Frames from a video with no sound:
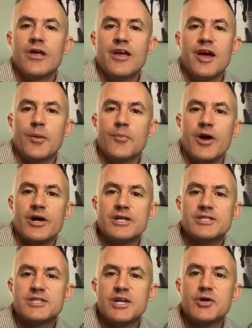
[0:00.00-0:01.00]
and I'm not going
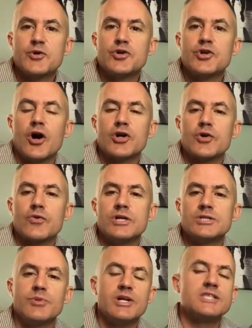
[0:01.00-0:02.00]
to say who the doctor
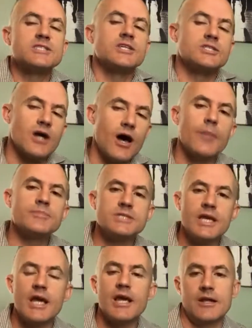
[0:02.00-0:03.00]
is, but it's the top
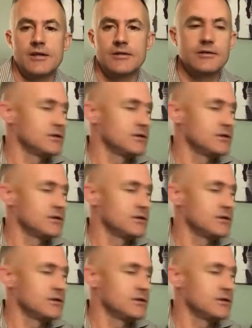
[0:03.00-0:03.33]
10,